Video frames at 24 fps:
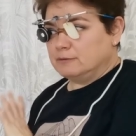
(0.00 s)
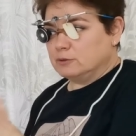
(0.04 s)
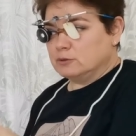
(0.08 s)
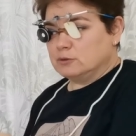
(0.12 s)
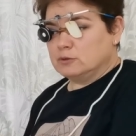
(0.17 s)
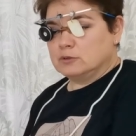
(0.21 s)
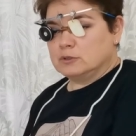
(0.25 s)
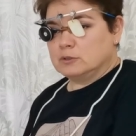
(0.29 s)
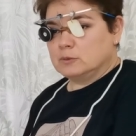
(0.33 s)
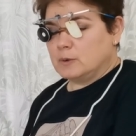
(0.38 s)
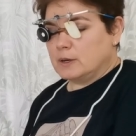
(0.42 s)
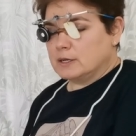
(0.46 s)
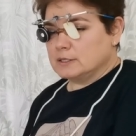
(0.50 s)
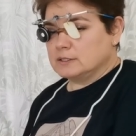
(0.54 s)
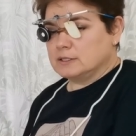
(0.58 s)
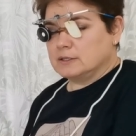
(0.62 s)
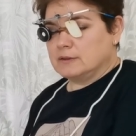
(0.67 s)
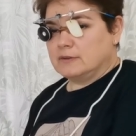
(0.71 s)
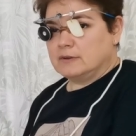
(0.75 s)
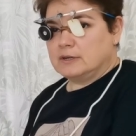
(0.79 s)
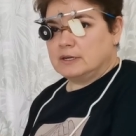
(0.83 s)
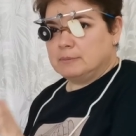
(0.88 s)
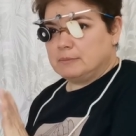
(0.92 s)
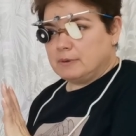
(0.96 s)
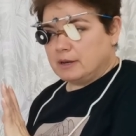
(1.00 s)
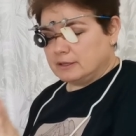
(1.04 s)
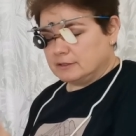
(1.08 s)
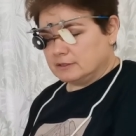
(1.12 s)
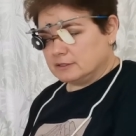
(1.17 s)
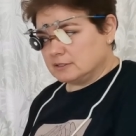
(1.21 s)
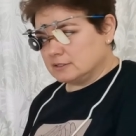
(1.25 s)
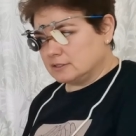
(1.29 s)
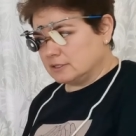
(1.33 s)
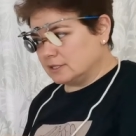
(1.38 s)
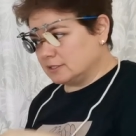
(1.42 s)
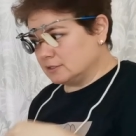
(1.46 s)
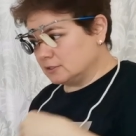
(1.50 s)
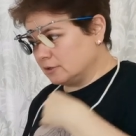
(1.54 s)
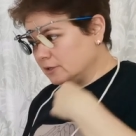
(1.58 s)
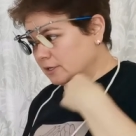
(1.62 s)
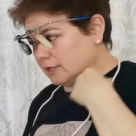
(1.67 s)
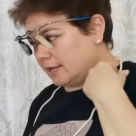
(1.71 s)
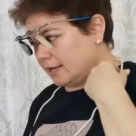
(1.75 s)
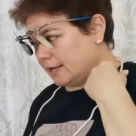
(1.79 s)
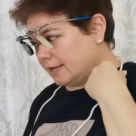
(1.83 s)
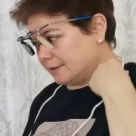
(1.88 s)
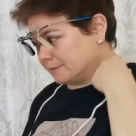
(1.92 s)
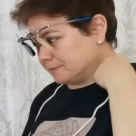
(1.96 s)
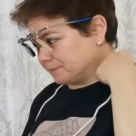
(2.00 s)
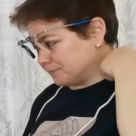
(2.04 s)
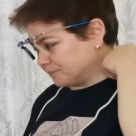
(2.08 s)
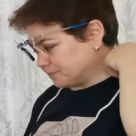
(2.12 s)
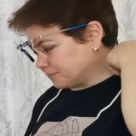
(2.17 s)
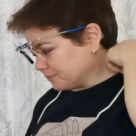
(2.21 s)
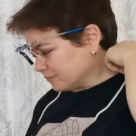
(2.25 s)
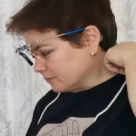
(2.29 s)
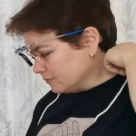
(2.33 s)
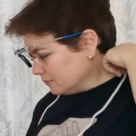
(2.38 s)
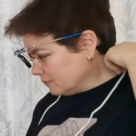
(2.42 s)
If you do it once in 3 months, that's okay,